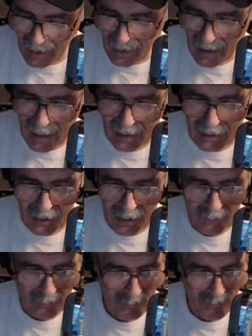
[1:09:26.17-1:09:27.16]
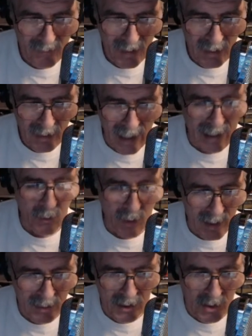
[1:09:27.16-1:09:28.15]
And anyway,
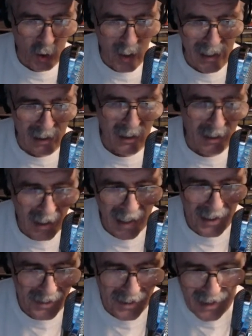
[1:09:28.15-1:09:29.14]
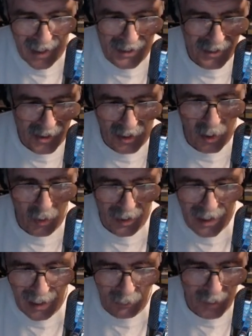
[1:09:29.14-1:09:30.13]
the trailer has the slogan
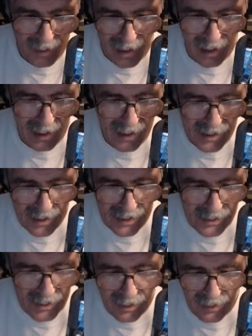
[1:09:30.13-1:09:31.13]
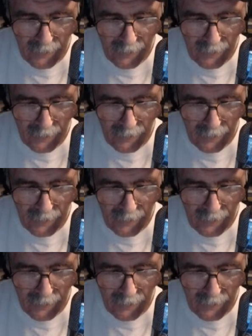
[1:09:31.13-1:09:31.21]
on it written on it. It says,